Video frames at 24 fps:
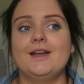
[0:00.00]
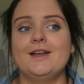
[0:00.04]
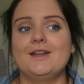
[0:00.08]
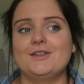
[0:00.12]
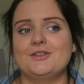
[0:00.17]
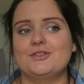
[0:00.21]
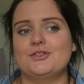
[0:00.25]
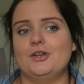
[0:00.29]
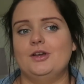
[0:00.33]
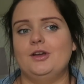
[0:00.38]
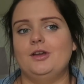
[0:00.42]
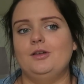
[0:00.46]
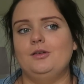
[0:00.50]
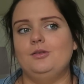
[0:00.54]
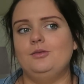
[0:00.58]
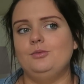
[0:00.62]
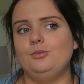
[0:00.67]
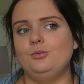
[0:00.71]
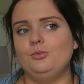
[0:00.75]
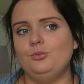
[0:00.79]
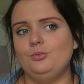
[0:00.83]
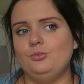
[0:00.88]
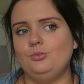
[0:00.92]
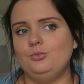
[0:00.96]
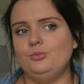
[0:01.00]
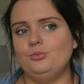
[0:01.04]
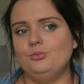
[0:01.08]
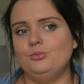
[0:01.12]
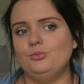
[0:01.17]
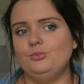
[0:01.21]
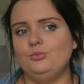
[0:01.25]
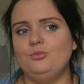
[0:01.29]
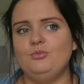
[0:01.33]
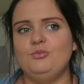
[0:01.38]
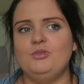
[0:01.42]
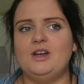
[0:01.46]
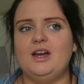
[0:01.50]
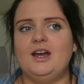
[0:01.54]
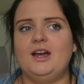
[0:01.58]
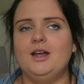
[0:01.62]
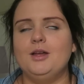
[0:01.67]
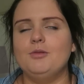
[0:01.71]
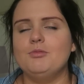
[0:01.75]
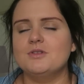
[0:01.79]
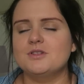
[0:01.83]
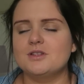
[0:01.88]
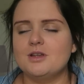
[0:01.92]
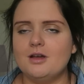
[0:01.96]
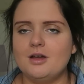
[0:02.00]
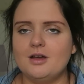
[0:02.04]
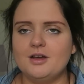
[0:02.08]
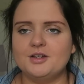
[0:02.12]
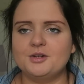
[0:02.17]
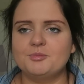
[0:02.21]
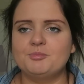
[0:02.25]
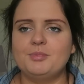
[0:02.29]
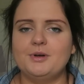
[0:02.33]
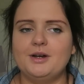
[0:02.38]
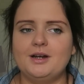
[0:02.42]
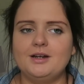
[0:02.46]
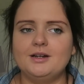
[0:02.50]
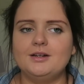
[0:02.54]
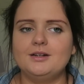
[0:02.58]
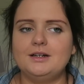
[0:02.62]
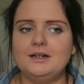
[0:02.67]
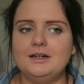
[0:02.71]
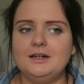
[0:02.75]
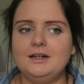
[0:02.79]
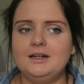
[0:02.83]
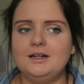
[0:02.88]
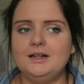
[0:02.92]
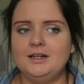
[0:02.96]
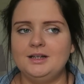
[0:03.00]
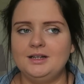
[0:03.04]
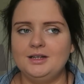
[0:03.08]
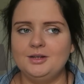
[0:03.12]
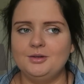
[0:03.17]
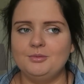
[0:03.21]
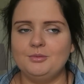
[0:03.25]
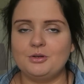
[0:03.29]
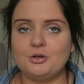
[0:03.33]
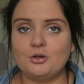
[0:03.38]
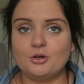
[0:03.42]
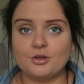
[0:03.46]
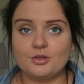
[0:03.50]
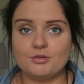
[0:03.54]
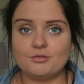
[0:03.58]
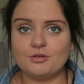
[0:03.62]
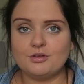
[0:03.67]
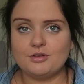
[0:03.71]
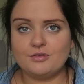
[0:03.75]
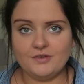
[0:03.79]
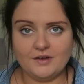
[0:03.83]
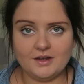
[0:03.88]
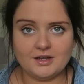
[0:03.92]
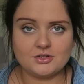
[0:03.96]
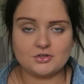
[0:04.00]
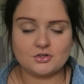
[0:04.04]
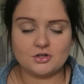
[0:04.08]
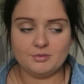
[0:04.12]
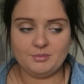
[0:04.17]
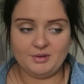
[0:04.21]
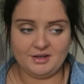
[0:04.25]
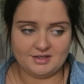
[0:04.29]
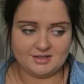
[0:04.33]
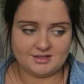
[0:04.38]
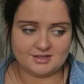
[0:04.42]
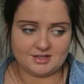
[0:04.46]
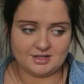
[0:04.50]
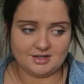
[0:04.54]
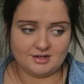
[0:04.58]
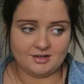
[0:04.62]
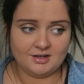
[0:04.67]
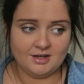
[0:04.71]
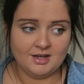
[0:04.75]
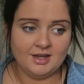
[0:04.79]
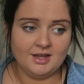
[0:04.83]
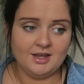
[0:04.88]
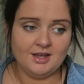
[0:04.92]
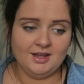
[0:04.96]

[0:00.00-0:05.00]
So yeah, it was hard, but we got through the first trimester.